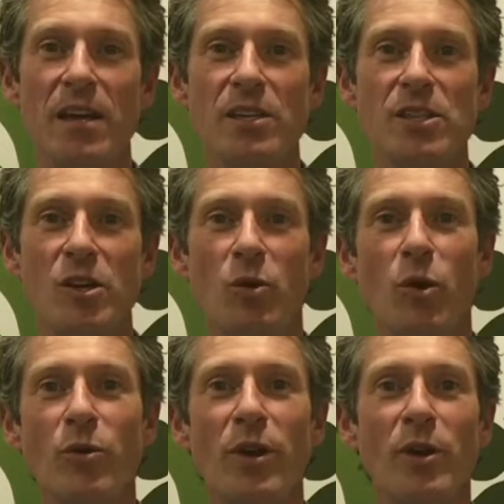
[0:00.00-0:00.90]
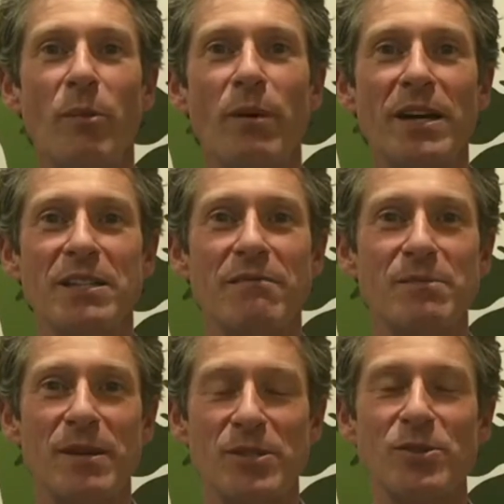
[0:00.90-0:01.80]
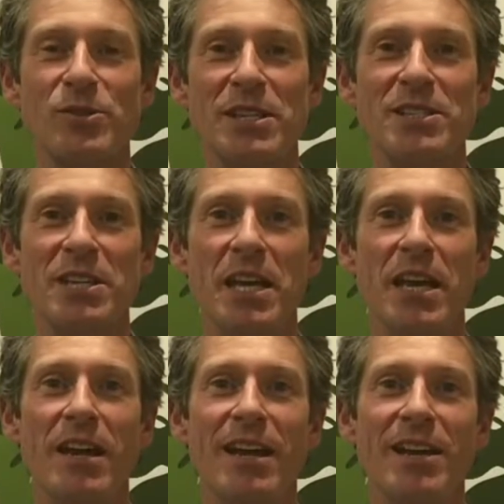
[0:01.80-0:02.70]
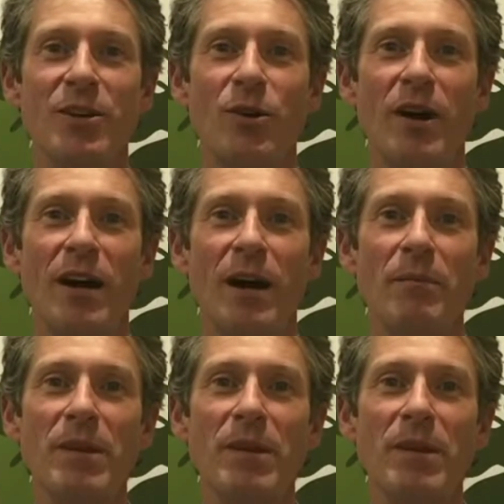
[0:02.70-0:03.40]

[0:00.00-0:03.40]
So you all know your biceps muscle sits here in your arm.